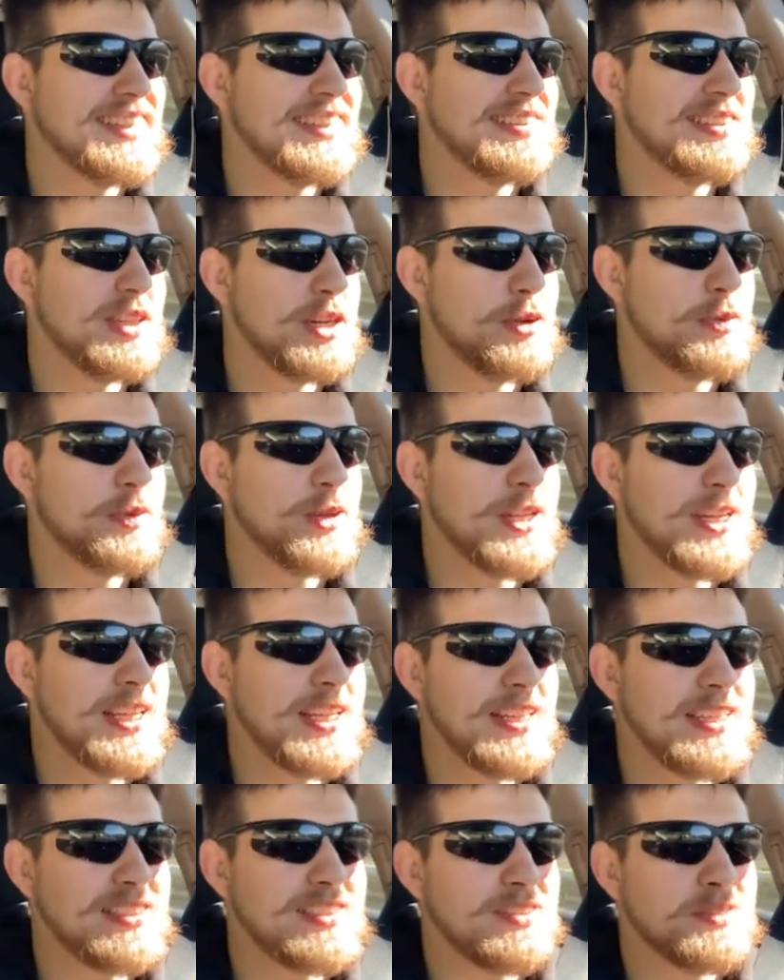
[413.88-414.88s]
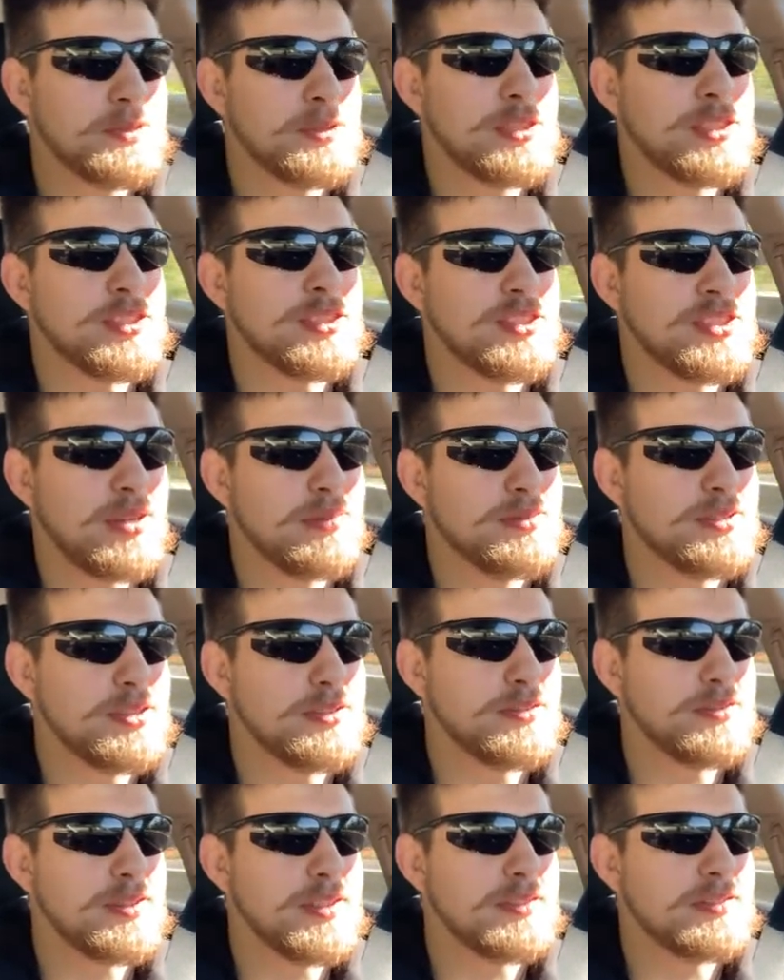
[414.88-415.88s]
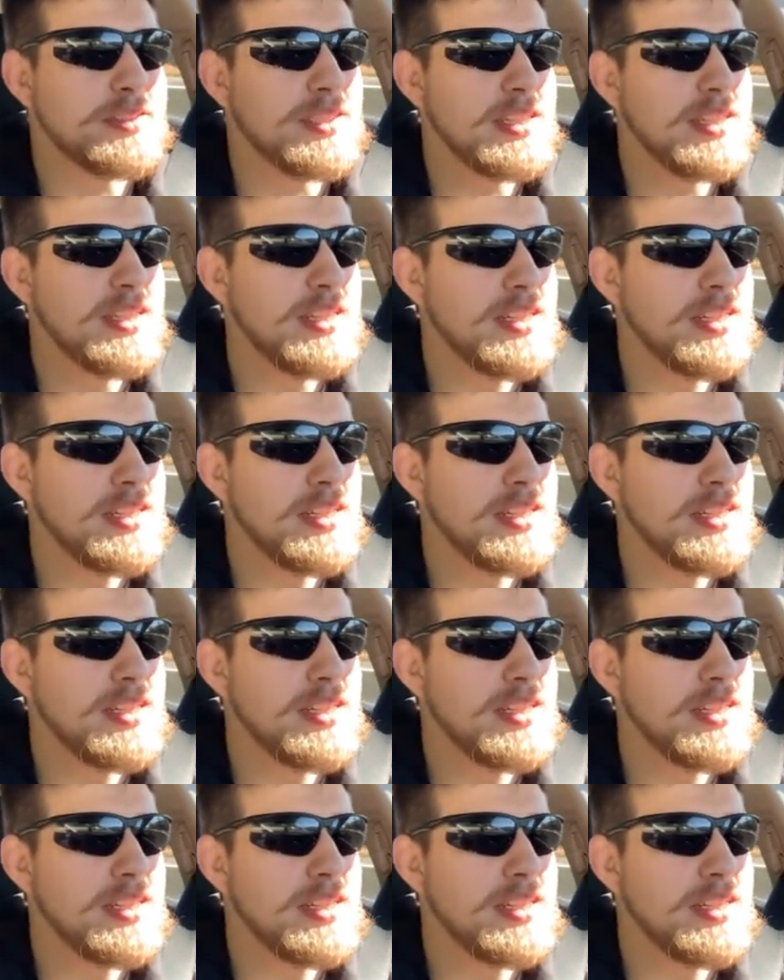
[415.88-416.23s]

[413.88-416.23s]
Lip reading: Intermediate, which is sub-250.